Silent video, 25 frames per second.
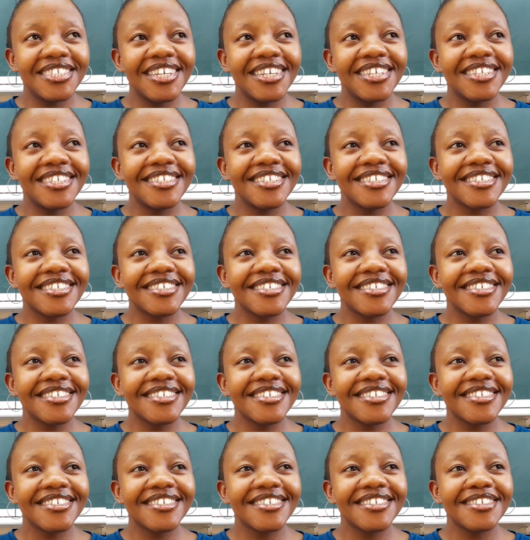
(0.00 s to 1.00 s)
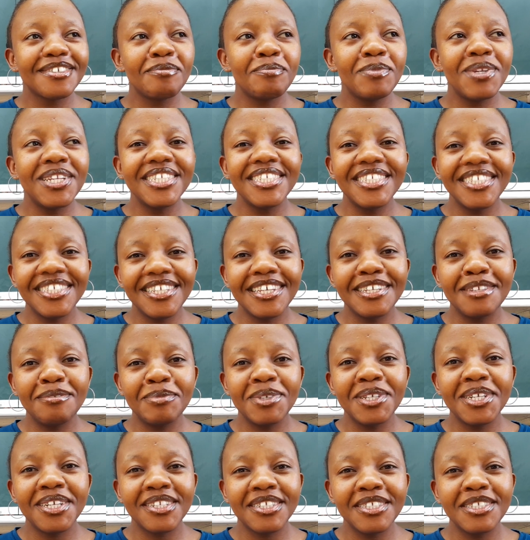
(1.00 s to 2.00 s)
Like, please send
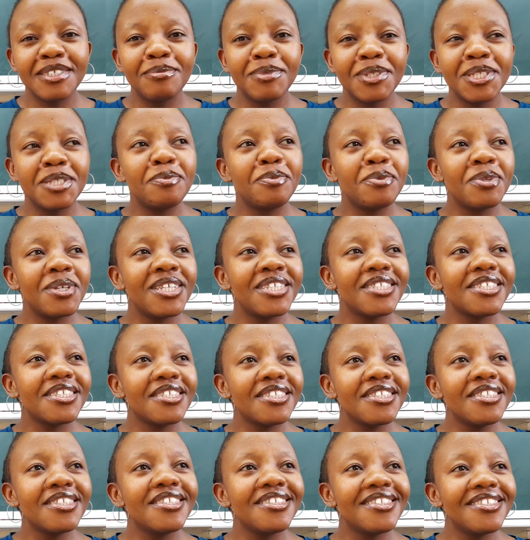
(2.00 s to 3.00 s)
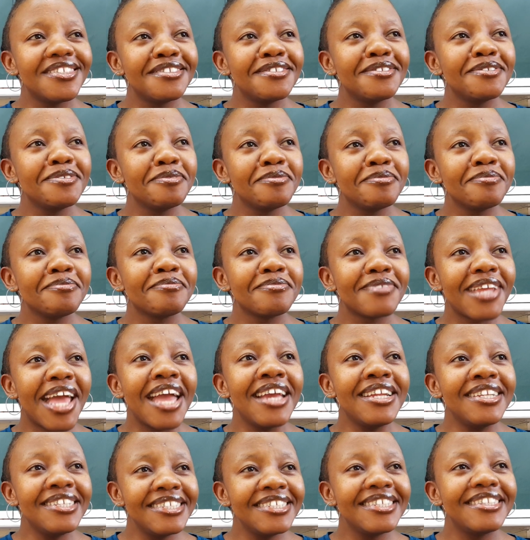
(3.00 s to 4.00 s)
me Christmas presents.
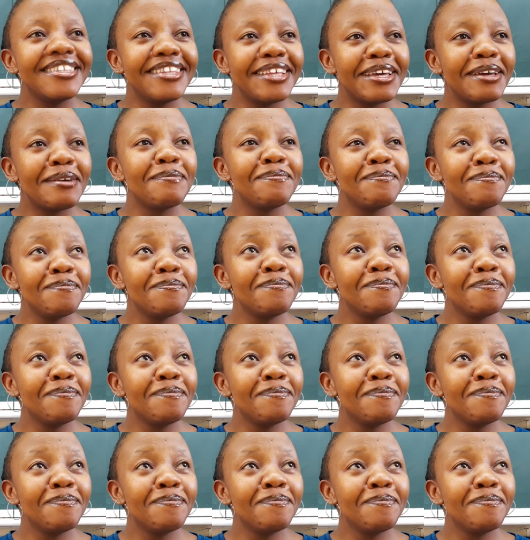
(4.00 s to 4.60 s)
I need them.